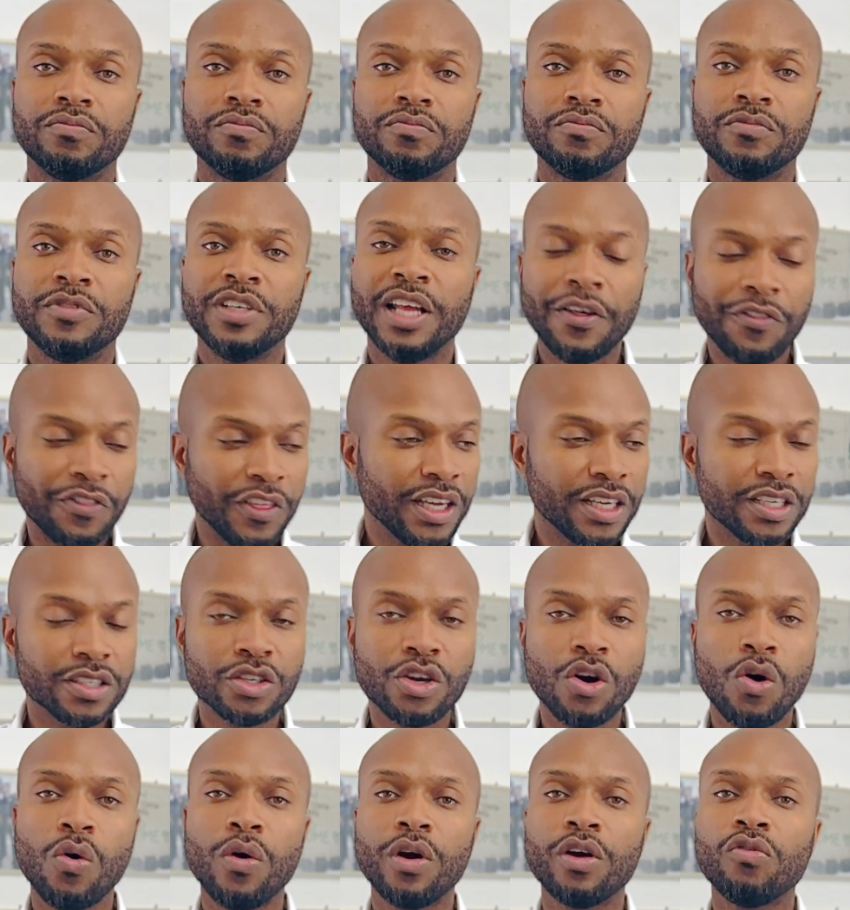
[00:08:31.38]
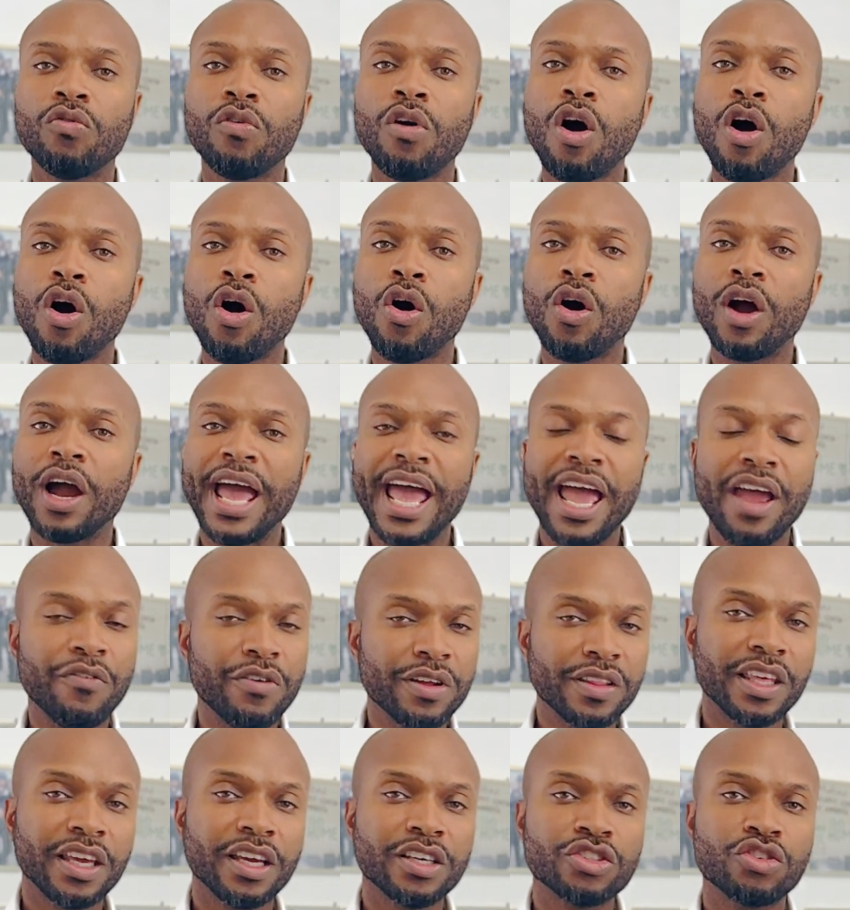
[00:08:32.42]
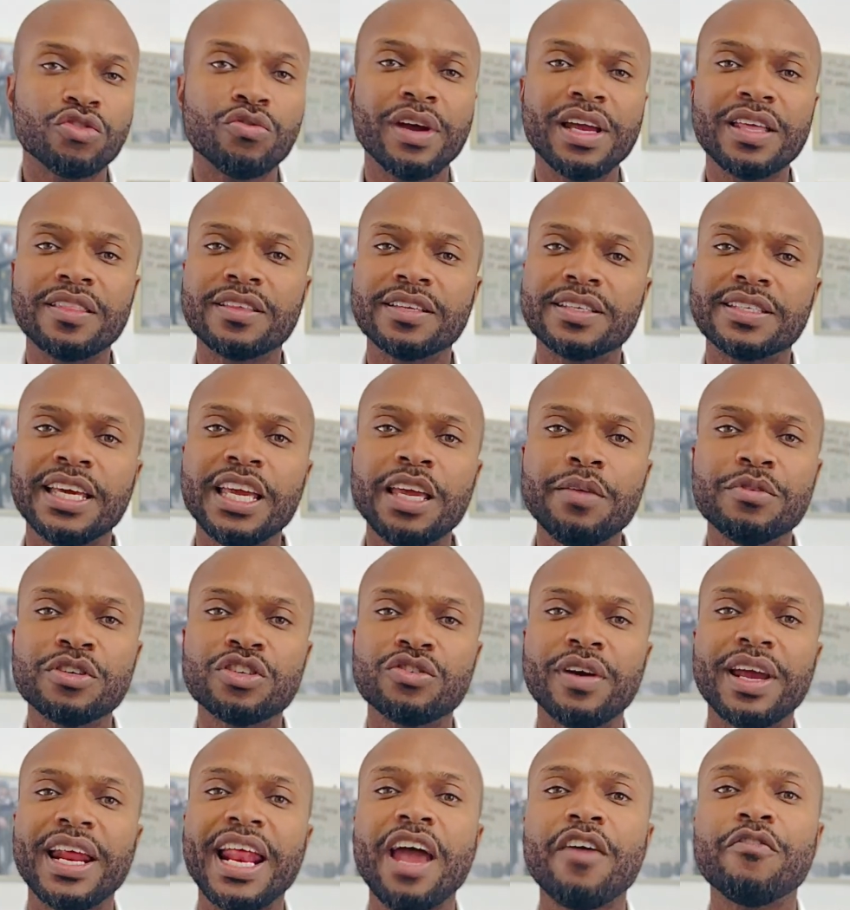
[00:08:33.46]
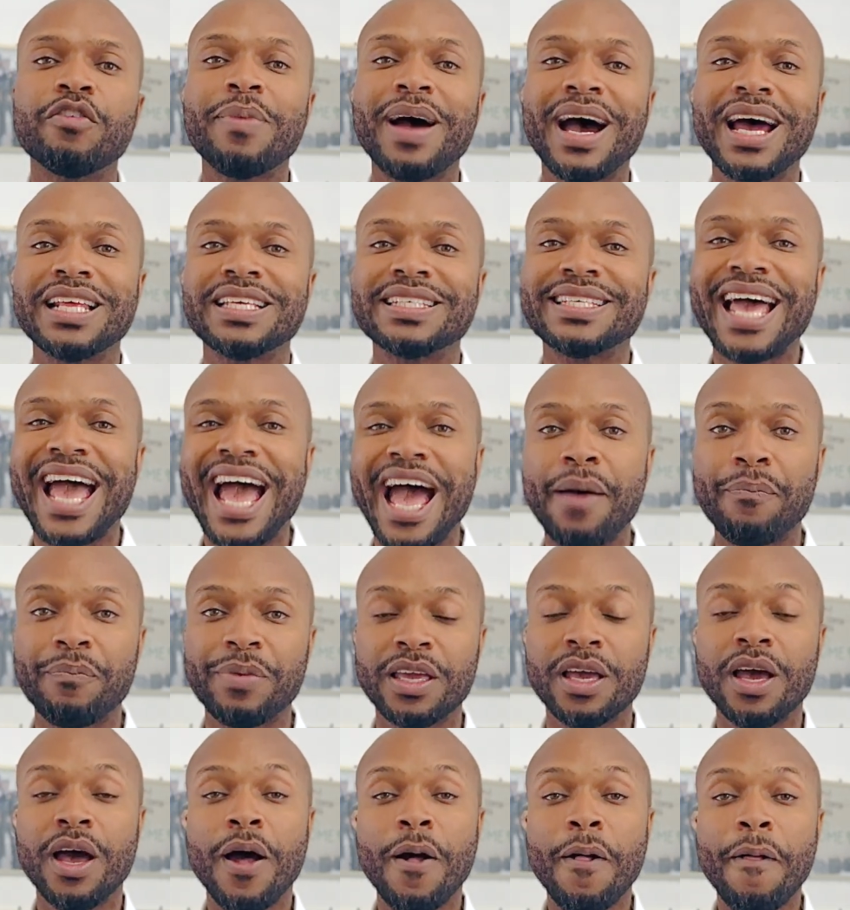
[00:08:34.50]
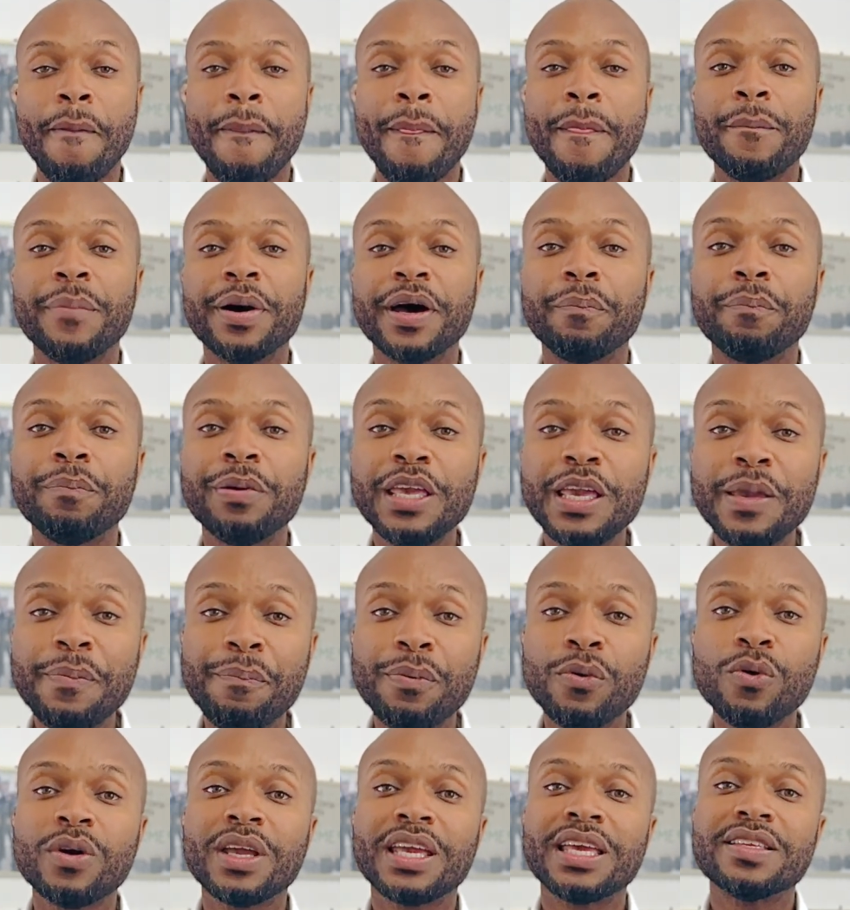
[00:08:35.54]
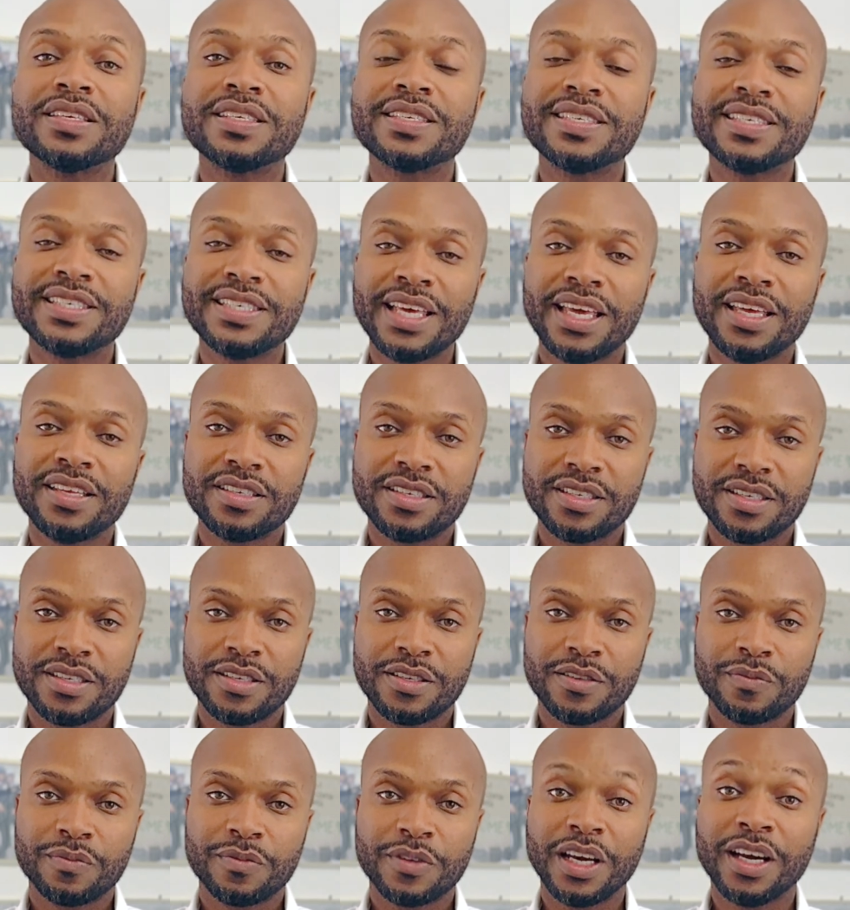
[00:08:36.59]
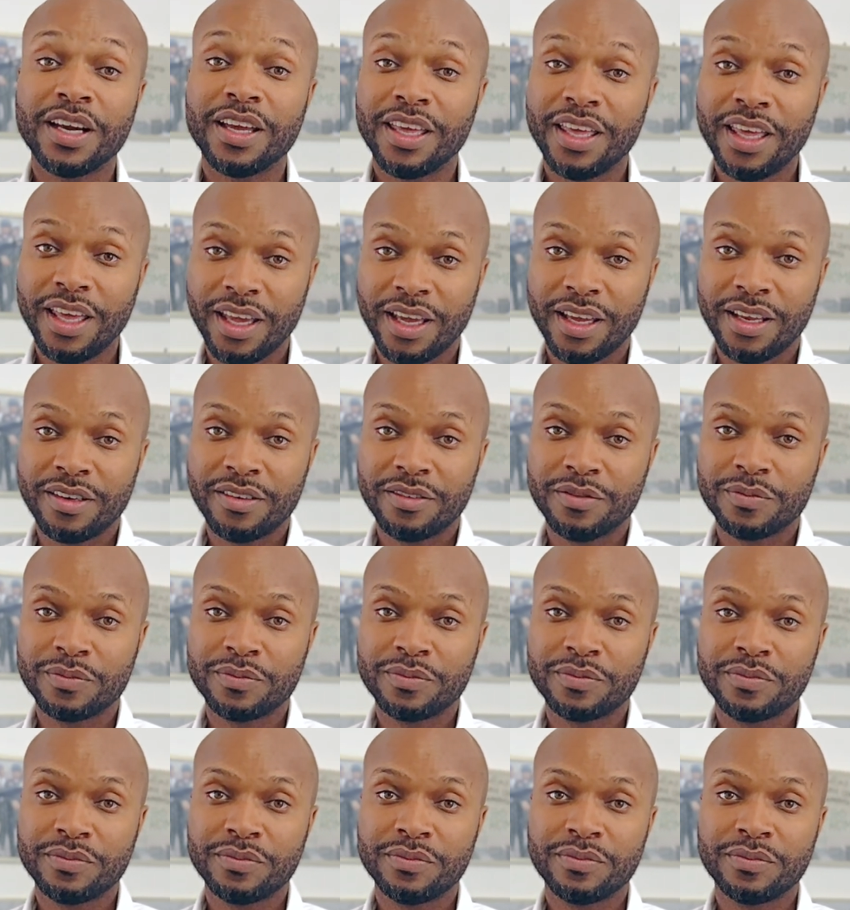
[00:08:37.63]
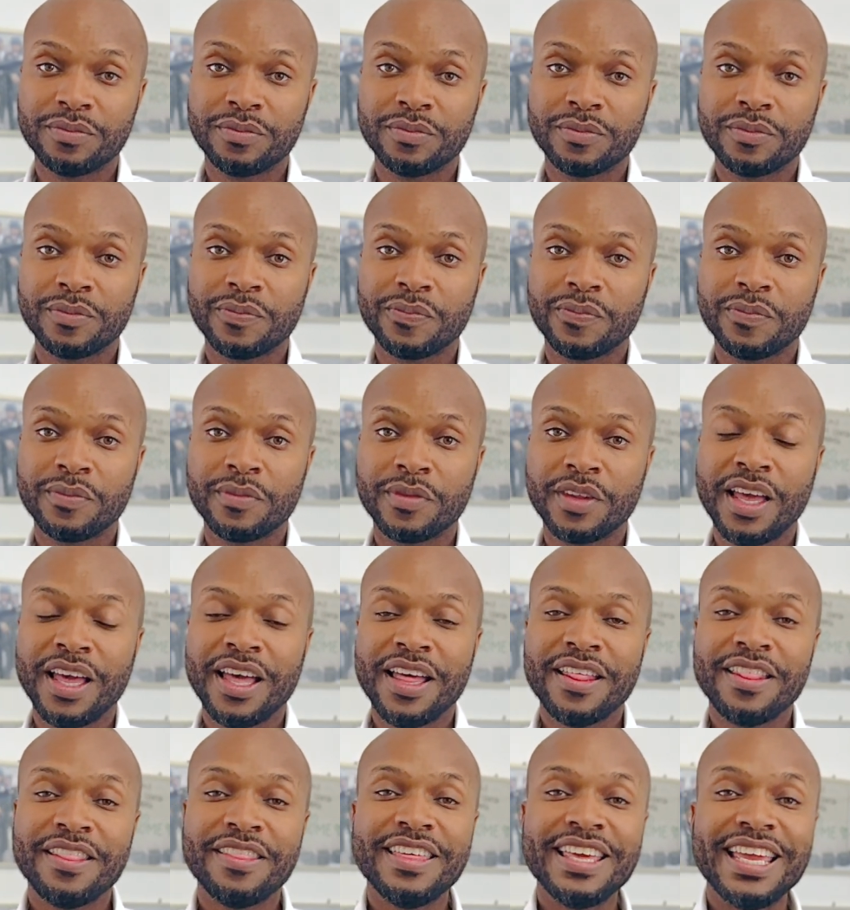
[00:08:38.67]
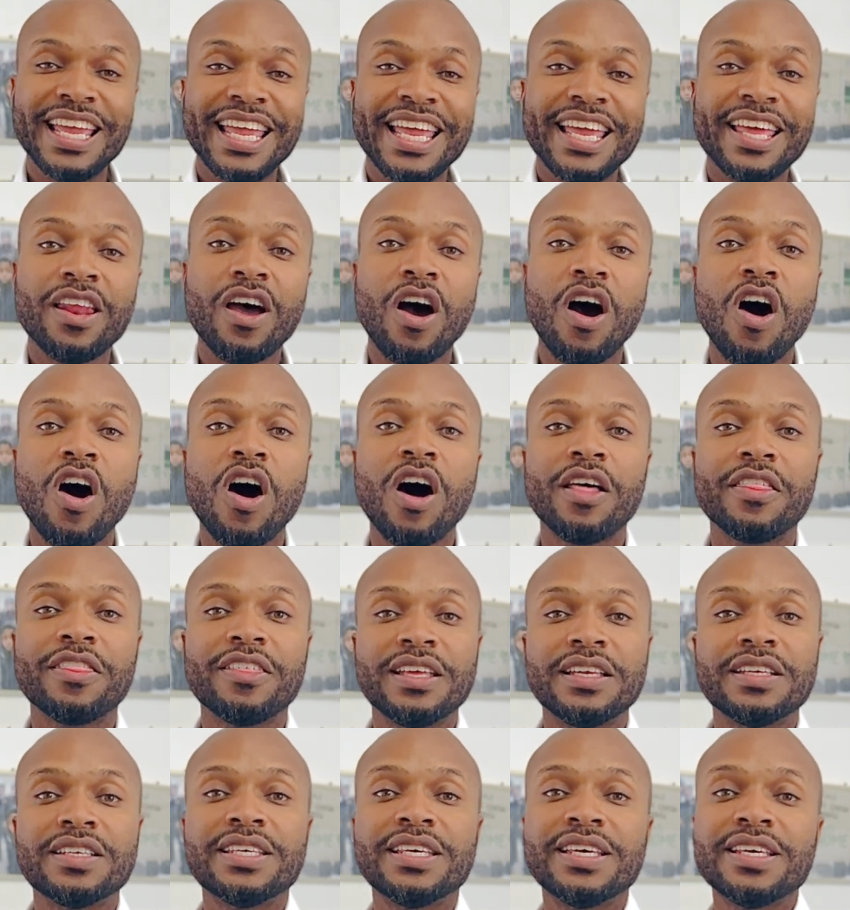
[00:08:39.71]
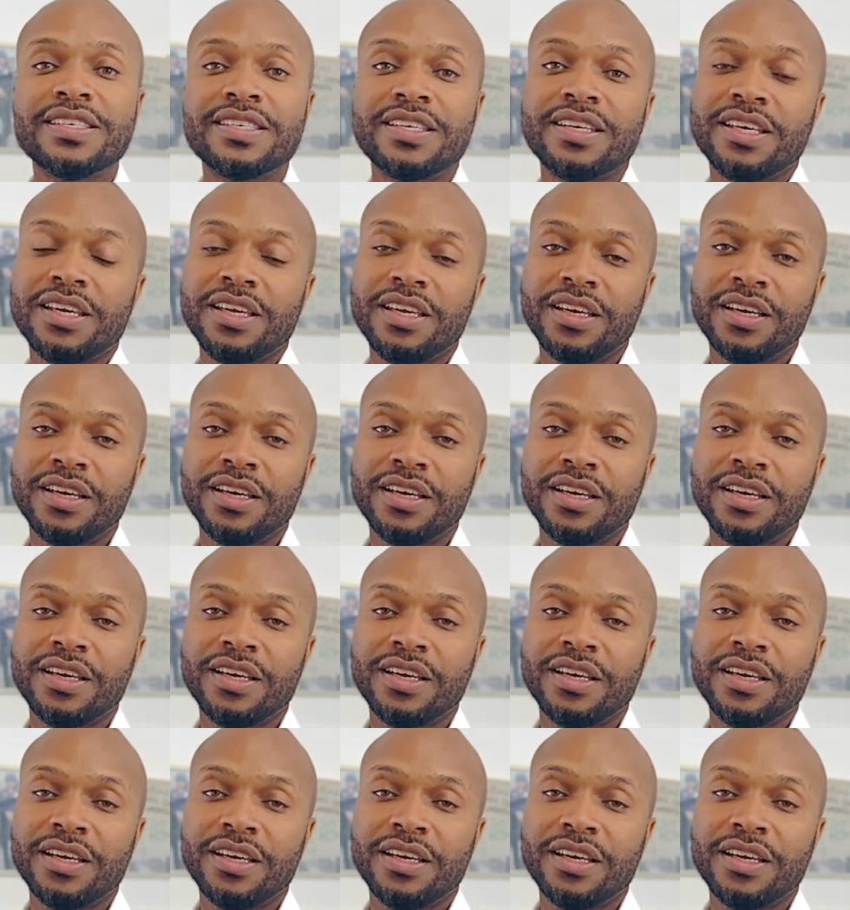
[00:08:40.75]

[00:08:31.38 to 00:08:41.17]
nothing is going wrong, everything is great, the team is great, everybody's happy. But people can sense, again, the inauthenticity.